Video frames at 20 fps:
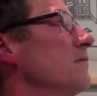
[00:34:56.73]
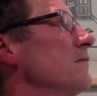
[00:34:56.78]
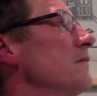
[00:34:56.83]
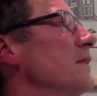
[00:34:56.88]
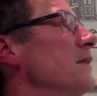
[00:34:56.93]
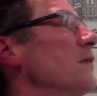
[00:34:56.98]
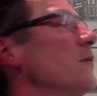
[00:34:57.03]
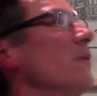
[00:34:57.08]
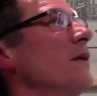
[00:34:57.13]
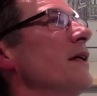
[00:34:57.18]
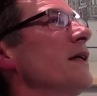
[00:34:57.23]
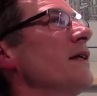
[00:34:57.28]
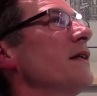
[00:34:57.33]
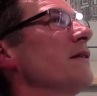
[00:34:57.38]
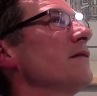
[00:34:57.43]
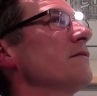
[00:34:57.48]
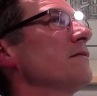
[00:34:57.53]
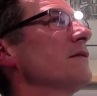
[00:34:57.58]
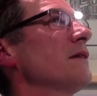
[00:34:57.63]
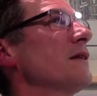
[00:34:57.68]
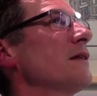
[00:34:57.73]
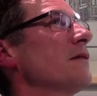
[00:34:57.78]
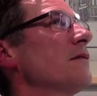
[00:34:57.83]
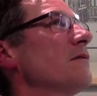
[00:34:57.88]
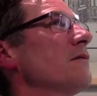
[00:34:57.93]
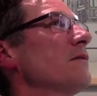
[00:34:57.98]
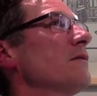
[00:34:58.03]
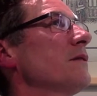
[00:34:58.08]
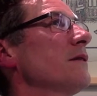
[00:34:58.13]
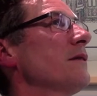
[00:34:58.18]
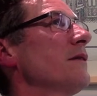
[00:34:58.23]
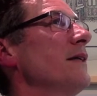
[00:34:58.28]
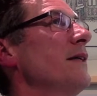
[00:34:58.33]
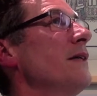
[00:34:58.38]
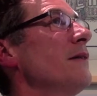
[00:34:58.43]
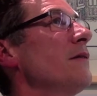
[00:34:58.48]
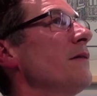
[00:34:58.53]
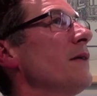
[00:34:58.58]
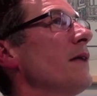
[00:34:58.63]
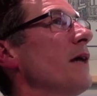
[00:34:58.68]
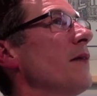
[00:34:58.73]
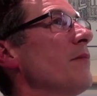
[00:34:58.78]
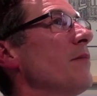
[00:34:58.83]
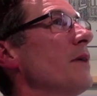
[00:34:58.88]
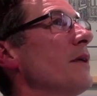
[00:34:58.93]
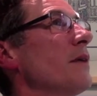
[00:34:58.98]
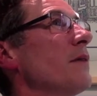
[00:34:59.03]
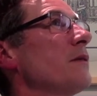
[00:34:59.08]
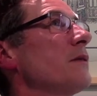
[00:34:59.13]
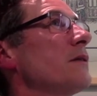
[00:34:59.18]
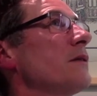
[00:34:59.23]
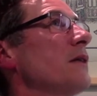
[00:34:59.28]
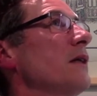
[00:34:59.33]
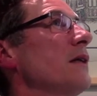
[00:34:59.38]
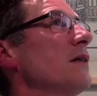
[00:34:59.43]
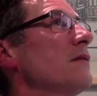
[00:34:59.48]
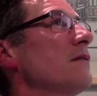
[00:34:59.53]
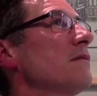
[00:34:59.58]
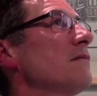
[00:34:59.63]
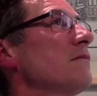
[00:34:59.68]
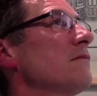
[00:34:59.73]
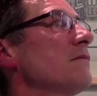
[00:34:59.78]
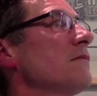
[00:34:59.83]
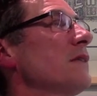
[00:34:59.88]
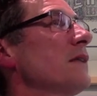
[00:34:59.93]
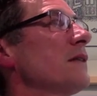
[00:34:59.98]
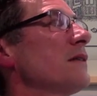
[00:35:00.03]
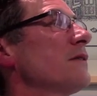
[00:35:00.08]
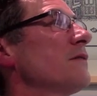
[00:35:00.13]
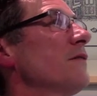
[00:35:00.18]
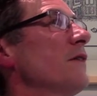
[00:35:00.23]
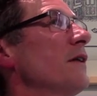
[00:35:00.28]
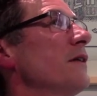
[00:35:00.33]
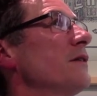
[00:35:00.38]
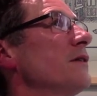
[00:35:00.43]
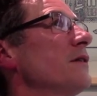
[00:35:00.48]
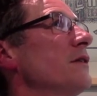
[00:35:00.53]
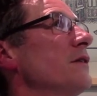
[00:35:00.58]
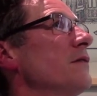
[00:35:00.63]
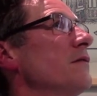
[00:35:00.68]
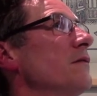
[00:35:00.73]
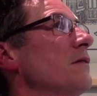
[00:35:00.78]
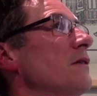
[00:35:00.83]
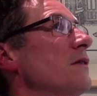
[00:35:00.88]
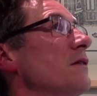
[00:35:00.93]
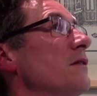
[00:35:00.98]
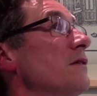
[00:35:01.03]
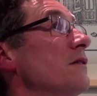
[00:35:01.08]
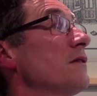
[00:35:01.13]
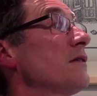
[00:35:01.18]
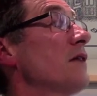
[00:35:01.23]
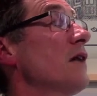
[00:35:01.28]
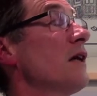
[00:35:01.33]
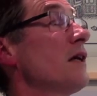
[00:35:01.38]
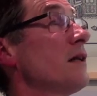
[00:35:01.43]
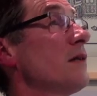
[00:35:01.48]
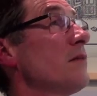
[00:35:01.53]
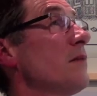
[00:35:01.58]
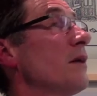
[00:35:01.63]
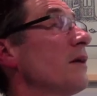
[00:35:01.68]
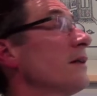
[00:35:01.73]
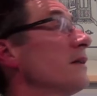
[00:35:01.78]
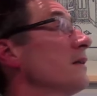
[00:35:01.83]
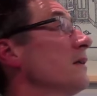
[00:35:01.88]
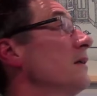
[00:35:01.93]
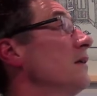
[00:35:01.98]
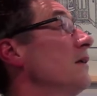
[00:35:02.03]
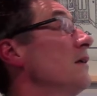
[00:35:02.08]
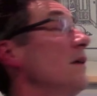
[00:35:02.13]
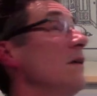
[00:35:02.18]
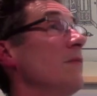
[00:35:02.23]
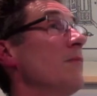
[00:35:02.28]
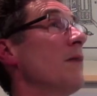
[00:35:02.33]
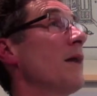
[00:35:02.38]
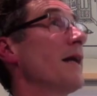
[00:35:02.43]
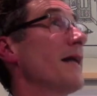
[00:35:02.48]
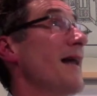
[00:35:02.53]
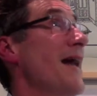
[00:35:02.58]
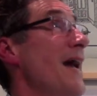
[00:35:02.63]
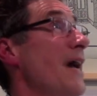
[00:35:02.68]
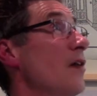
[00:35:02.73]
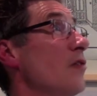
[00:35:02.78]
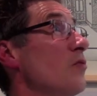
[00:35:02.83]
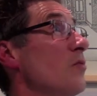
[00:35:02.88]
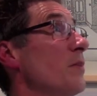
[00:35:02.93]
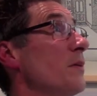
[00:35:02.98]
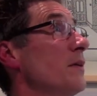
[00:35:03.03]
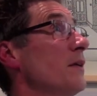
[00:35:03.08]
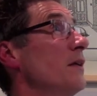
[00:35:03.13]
They're equally ambiguous, and that's fine too. The title might, might help.